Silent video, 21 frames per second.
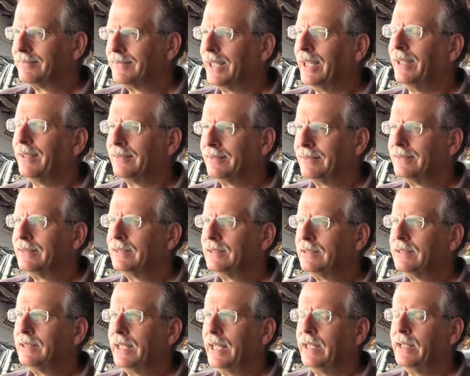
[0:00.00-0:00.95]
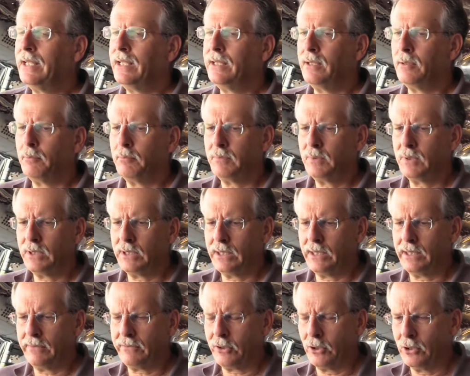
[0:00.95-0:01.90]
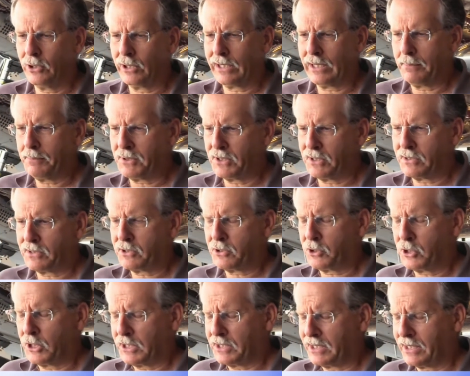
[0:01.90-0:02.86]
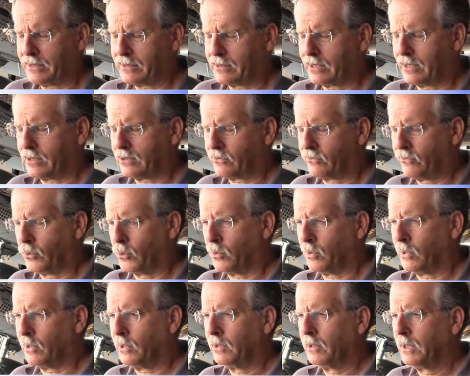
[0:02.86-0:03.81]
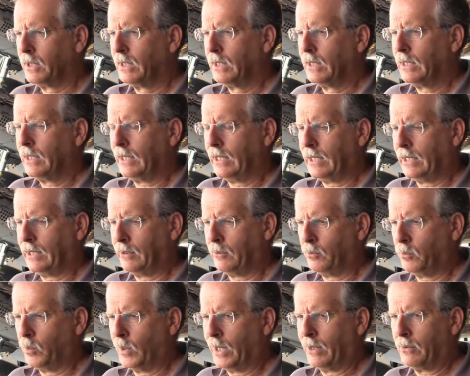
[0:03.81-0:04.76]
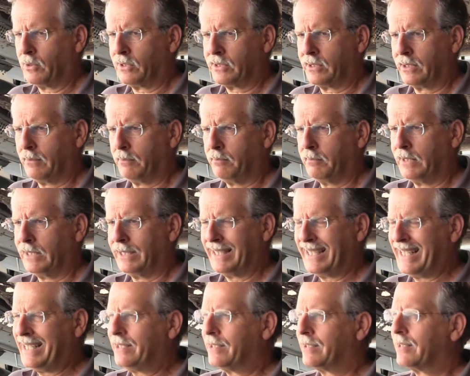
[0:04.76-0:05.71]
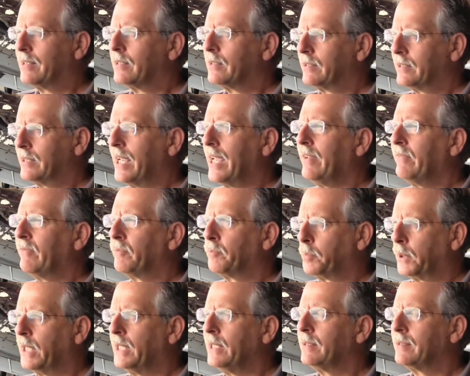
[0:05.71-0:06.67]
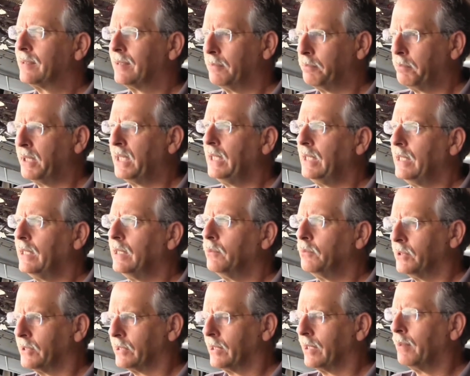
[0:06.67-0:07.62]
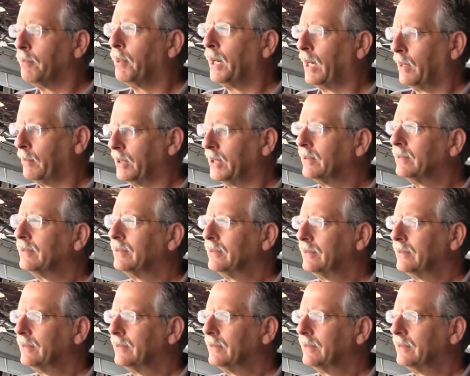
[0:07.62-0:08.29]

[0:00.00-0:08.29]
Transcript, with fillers: Yeah. yeah. And then the, the, if you look up the statistics for uh, where was the least safe place to be, it was in a bomber.